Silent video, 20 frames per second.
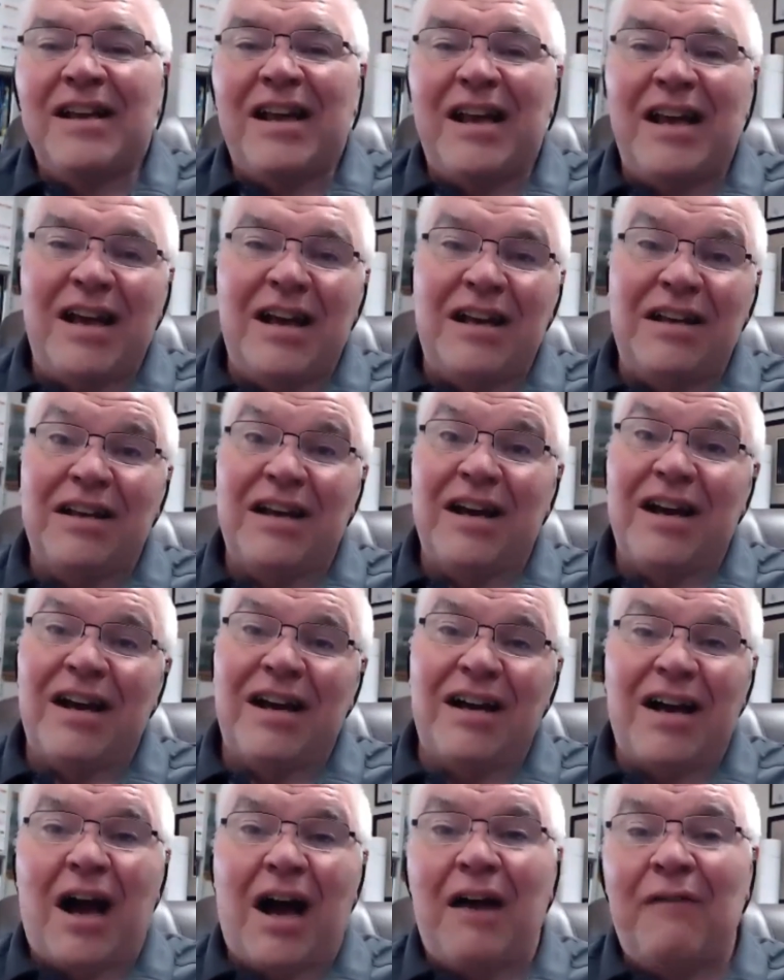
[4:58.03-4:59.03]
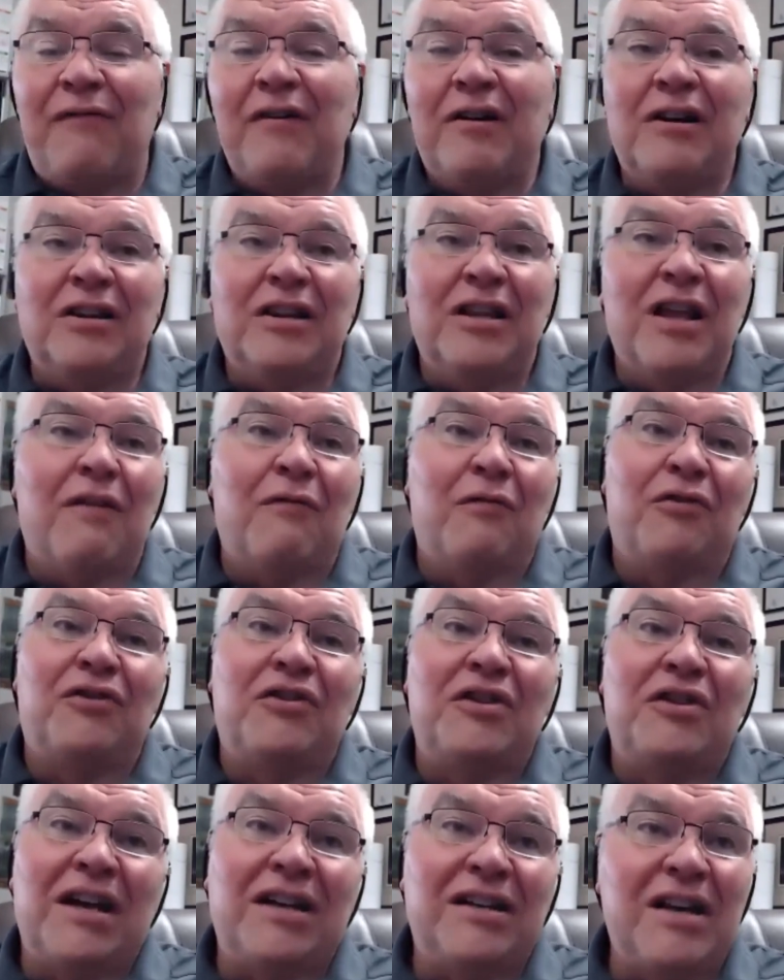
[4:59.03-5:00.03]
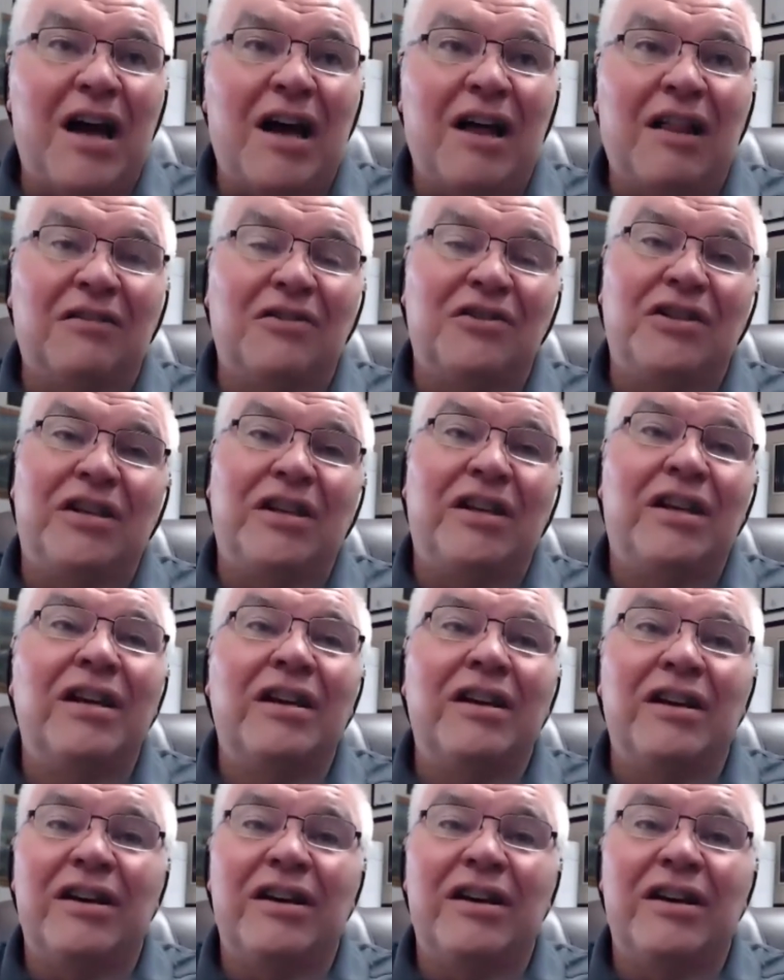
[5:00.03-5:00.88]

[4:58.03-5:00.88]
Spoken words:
And I fell in love with technology.